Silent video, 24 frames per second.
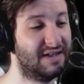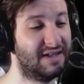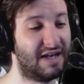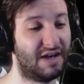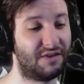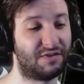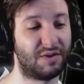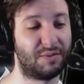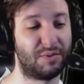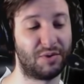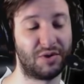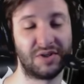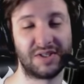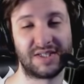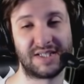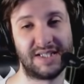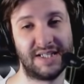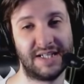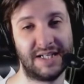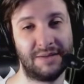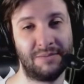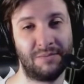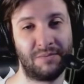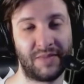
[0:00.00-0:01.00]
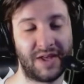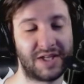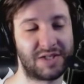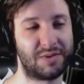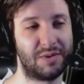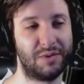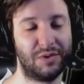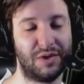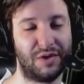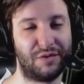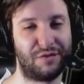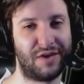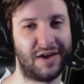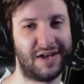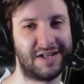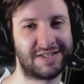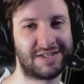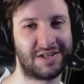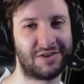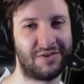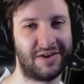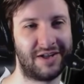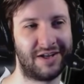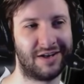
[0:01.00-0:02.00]
If they put it on Steam, that's where all the fans
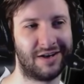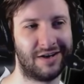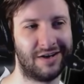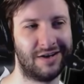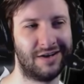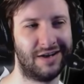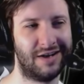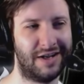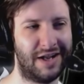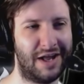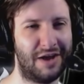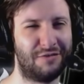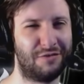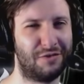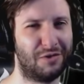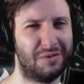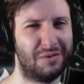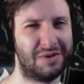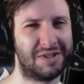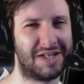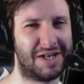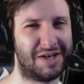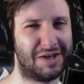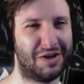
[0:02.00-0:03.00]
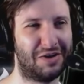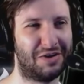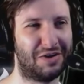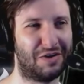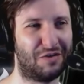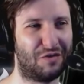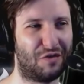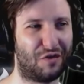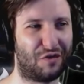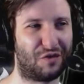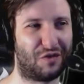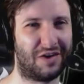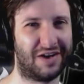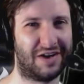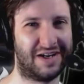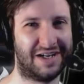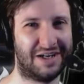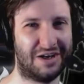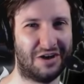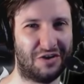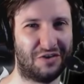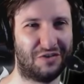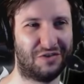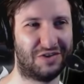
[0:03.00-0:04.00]
already are, and everyone would download it for free
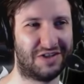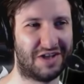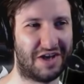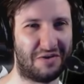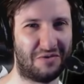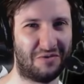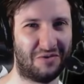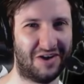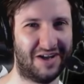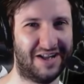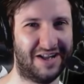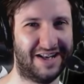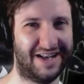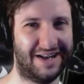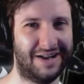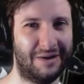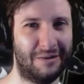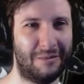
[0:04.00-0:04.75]
on day one.